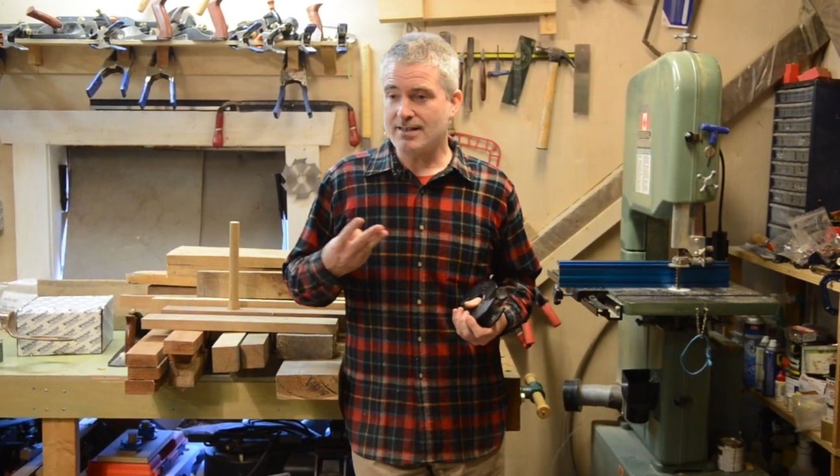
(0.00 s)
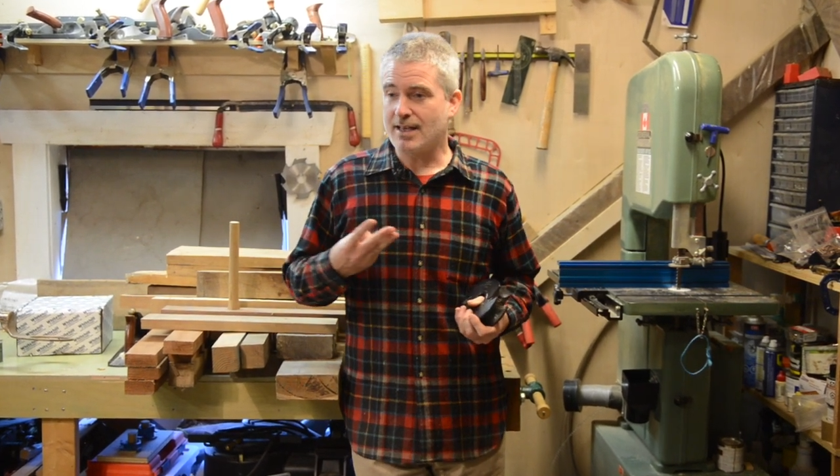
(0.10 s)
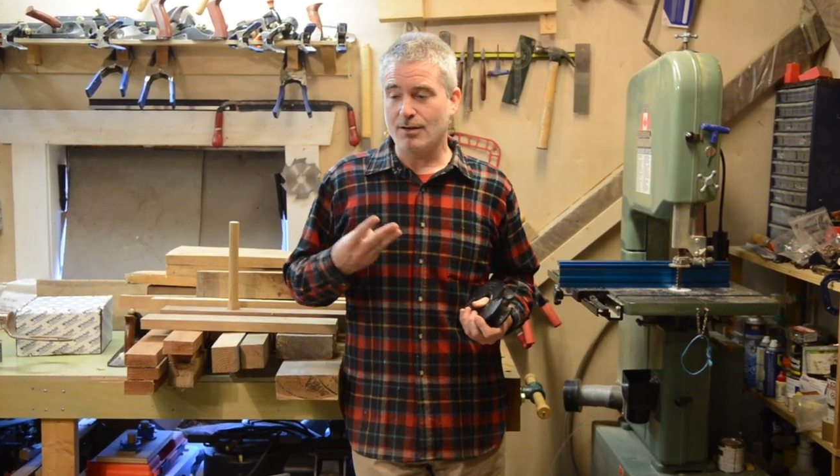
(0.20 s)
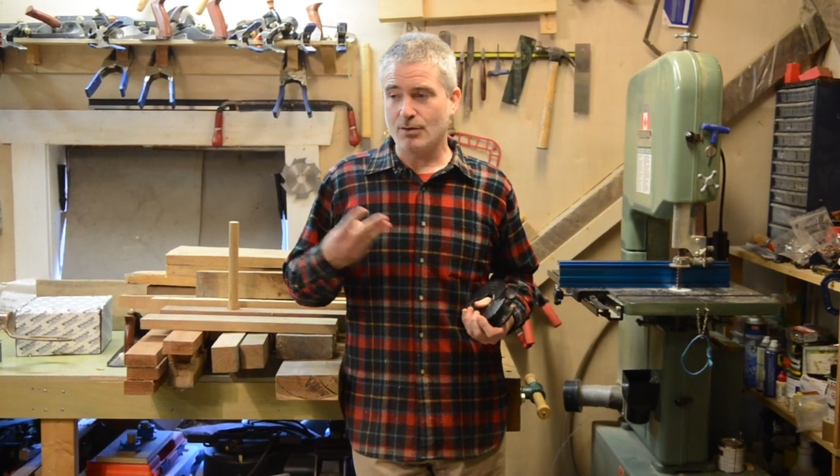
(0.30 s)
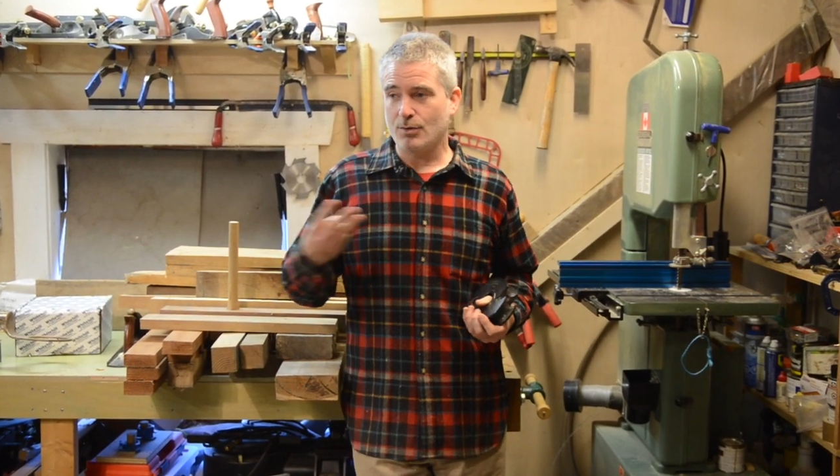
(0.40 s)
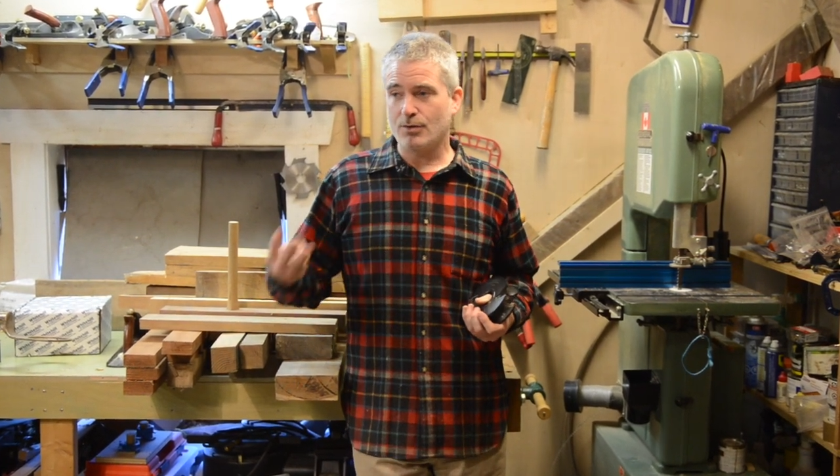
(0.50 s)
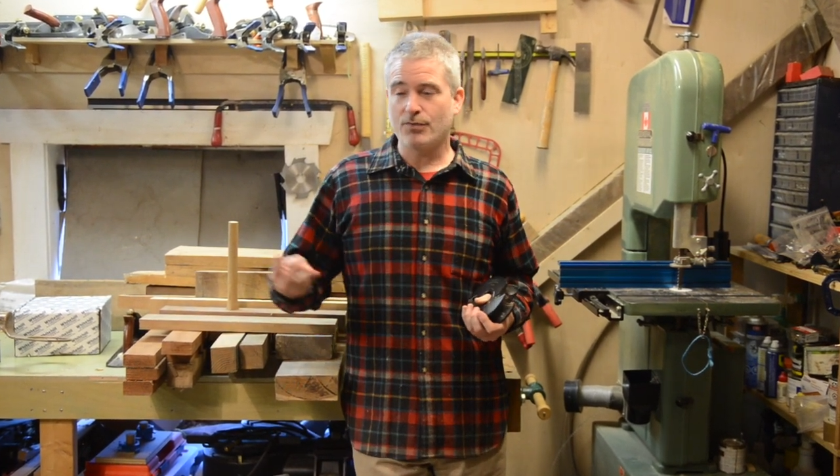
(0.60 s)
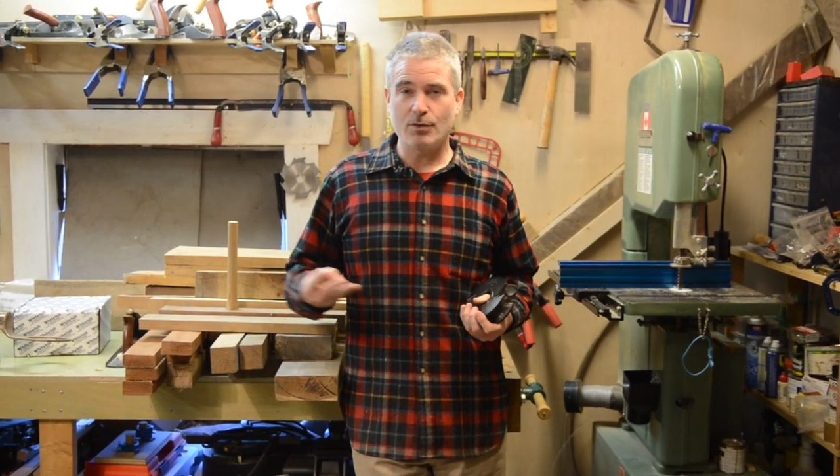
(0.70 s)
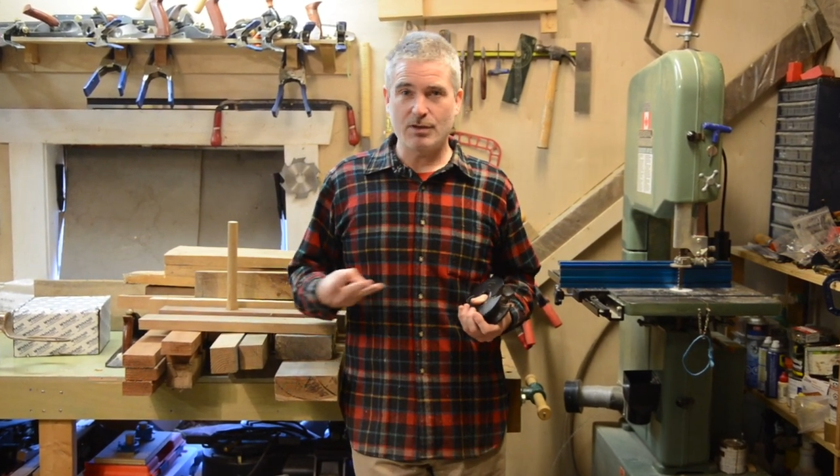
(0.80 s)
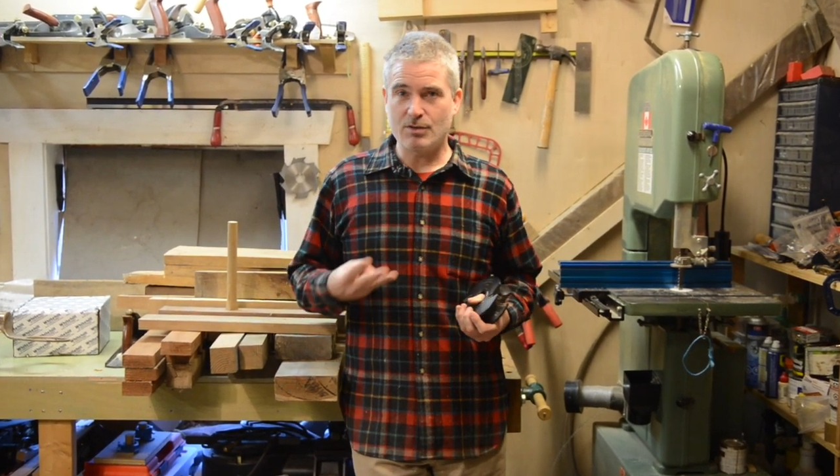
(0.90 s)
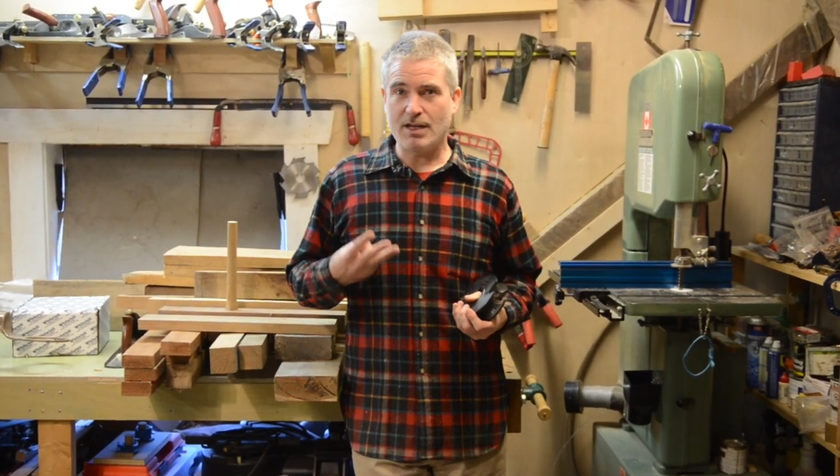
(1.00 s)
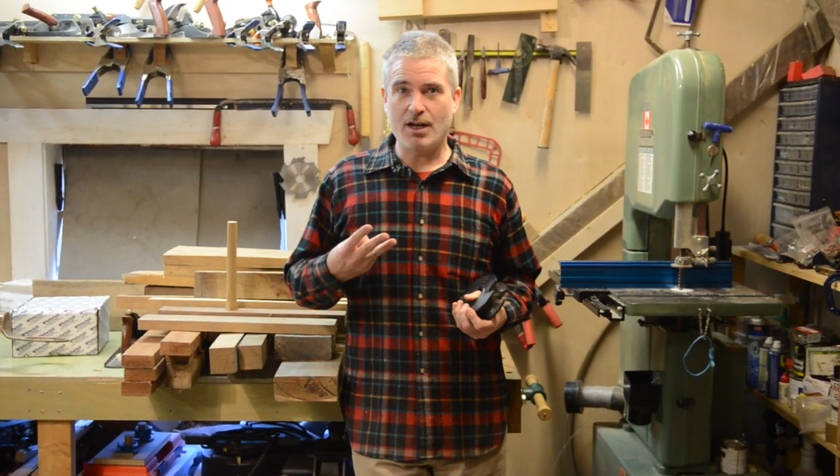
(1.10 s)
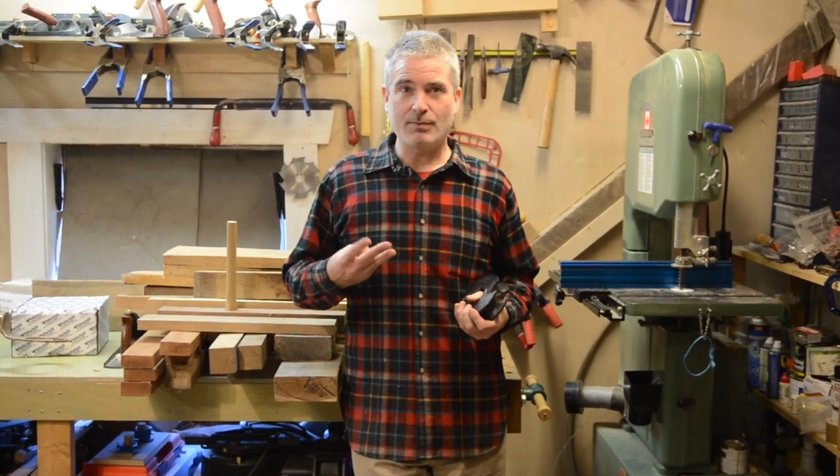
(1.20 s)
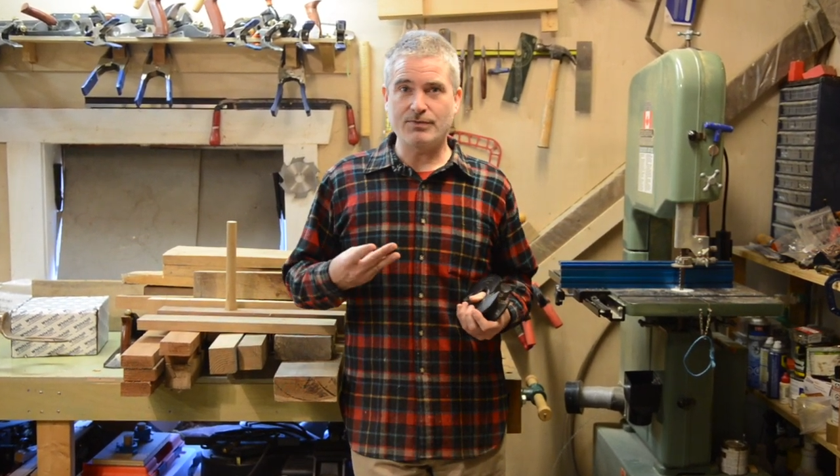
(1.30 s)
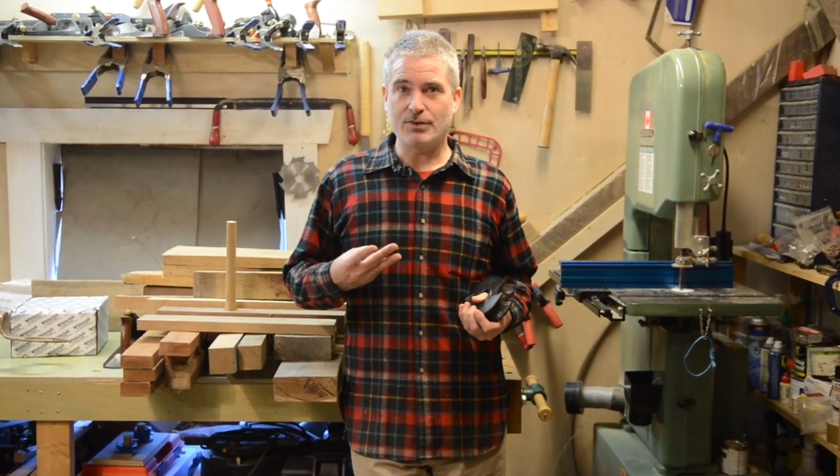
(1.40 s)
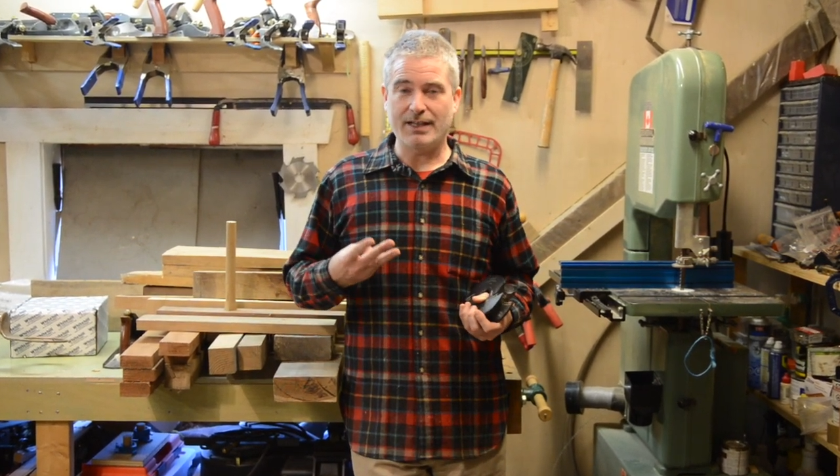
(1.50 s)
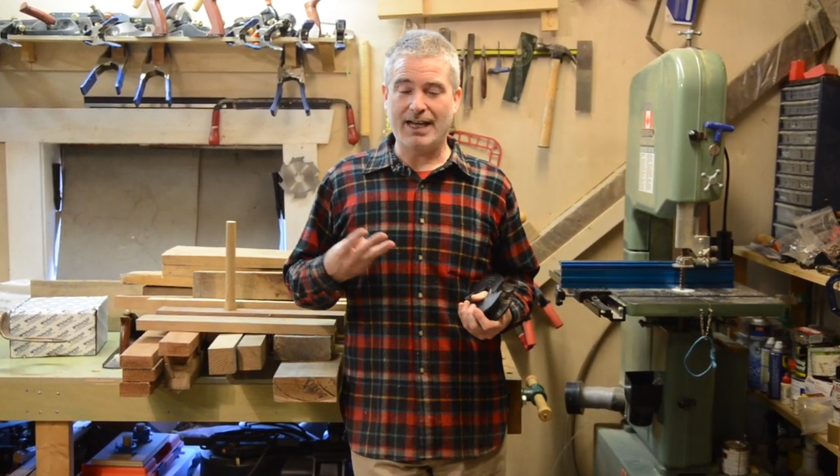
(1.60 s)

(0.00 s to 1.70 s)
that in order for it to be helpful